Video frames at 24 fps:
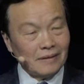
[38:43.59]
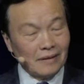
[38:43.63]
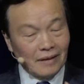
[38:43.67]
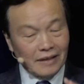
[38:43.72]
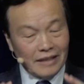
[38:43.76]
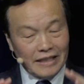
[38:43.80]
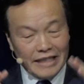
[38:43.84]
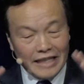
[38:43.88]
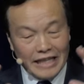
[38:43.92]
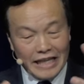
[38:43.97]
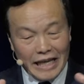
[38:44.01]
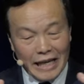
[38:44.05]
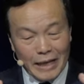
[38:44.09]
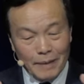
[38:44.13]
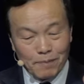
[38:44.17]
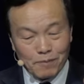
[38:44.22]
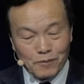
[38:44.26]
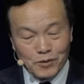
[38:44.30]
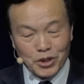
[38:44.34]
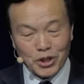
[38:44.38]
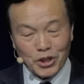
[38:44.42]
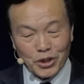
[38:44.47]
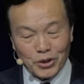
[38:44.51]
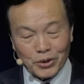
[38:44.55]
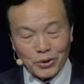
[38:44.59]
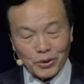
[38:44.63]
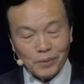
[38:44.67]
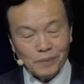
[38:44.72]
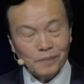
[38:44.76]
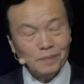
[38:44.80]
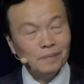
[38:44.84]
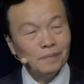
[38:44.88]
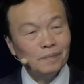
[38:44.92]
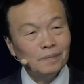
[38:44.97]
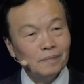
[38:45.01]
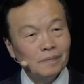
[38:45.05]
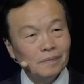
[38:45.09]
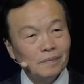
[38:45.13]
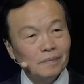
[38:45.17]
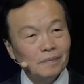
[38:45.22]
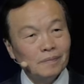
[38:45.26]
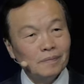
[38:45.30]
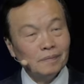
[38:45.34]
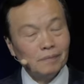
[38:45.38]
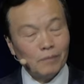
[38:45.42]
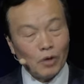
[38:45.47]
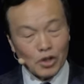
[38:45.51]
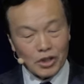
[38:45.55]
keep you,
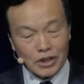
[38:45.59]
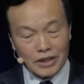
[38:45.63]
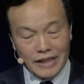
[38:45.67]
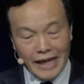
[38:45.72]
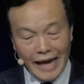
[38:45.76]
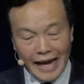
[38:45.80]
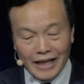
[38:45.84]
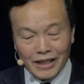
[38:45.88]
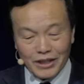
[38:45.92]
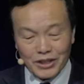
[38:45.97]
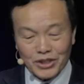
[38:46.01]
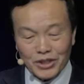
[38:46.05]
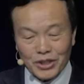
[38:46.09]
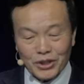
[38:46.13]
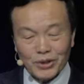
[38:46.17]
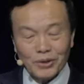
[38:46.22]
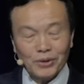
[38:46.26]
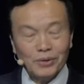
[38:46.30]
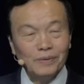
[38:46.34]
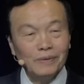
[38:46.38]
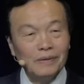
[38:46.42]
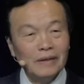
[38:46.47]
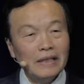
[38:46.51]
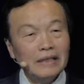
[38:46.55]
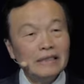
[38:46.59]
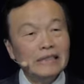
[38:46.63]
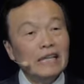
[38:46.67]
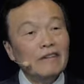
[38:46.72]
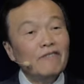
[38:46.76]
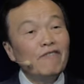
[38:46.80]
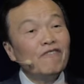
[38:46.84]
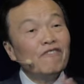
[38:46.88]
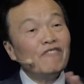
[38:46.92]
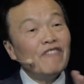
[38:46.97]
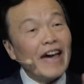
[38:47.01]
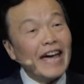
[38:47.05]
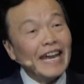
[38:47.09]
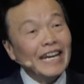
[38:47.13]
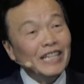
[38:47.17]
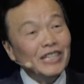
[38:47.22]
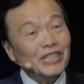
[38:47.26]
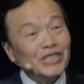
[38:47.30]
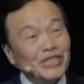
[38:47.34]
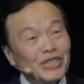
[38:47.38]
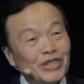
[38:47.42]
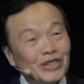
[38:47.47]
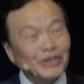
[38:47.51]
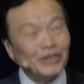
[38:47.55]
protect you,
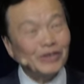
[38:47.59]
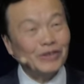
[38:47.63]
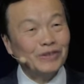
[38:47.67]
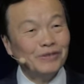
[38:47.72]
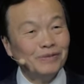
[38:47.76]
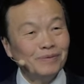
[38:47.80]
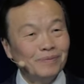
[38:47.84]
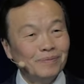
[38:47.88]
defend you.